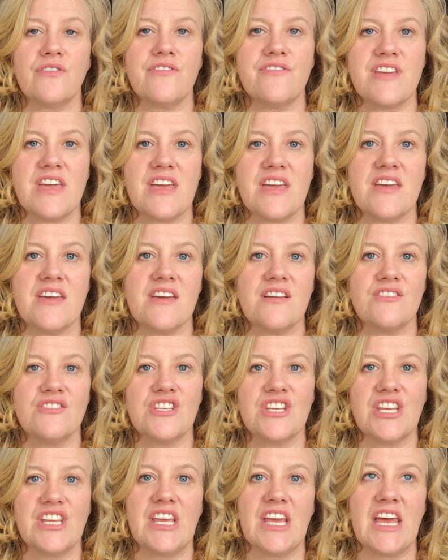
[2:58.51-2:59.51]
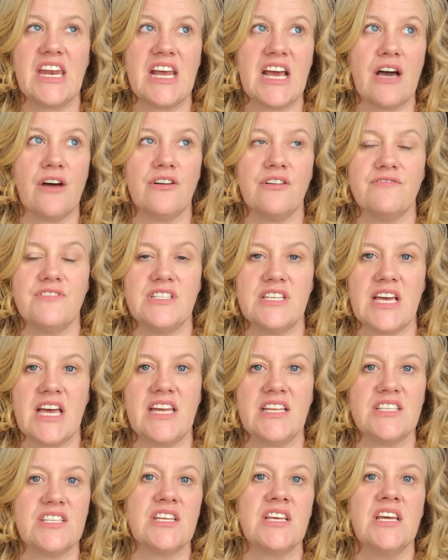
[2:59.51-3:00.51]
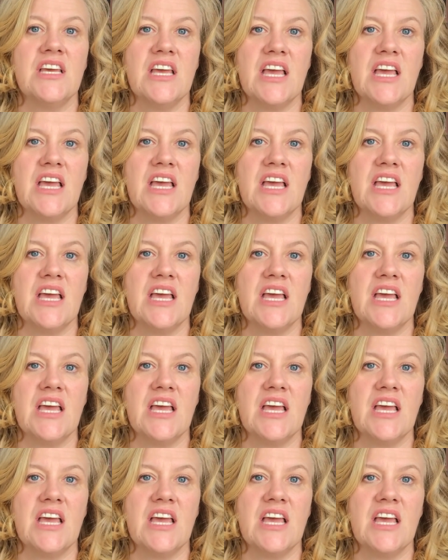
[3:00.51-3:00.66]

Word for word: thing to get out of debt